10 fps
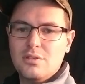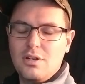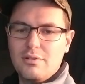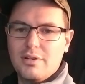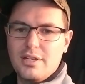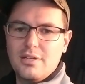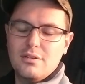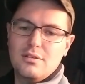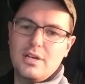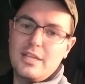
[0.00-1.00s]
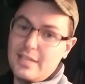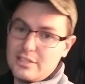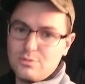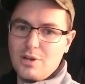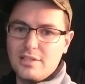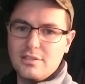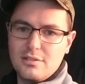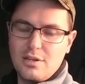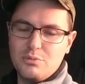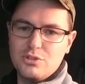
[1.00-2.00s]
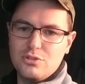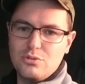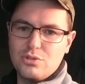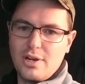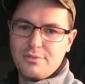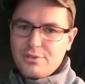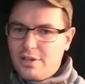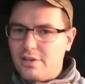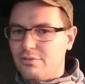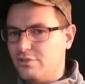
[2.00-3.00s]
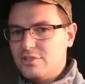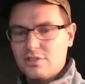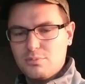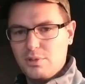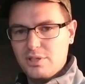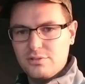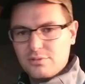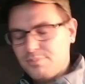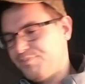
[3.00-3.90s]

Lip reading: all right, and that's what I did. I was a new driver there for 6 months.